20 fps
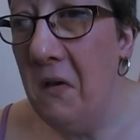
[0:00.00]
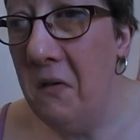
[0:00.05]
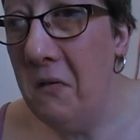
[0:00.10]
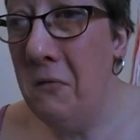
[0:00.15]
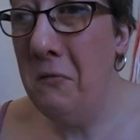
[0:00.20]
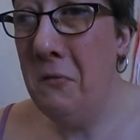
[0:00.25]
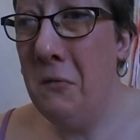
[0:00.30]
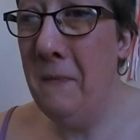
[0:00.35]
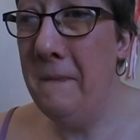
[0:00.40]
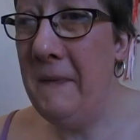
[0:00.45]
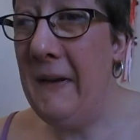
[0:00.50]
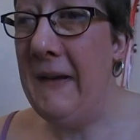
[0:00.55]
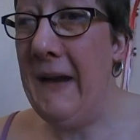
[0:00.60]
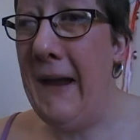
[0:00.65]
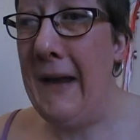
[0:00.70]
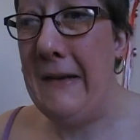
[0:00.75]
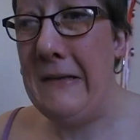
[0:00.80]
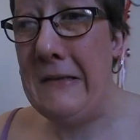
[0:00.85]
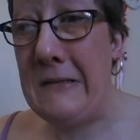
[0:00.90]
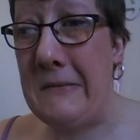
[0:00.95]
Love you
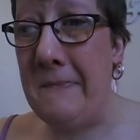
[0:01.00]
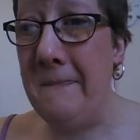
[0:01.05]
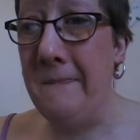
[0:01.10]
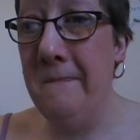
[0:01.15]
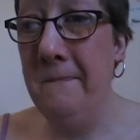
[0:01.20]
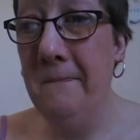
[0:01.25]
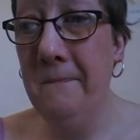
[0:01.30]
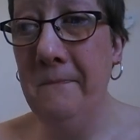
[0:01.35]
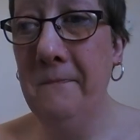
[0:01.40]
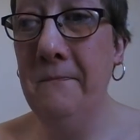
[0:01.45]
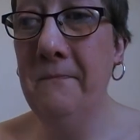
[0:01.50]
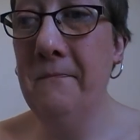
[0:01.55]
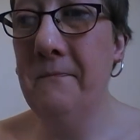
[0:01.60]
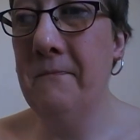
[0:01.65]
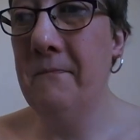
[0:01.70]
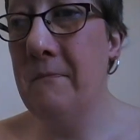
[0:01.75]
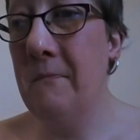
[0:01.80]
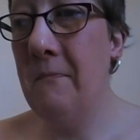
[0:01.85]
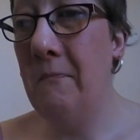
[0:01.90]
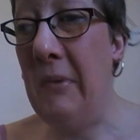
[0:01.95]
guys.
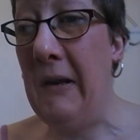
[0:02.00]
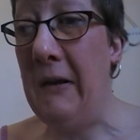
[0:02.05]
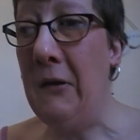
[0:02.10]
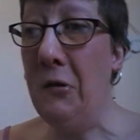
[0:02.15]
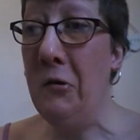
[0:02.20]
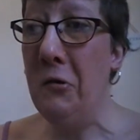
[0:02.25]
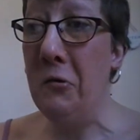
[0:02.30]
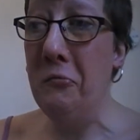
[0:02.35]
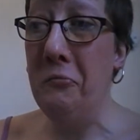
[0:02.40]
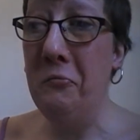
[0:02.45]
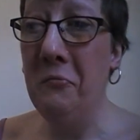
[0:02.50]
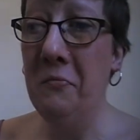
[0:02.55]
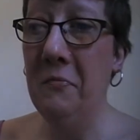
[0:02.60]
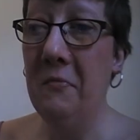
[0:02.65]
Be cool.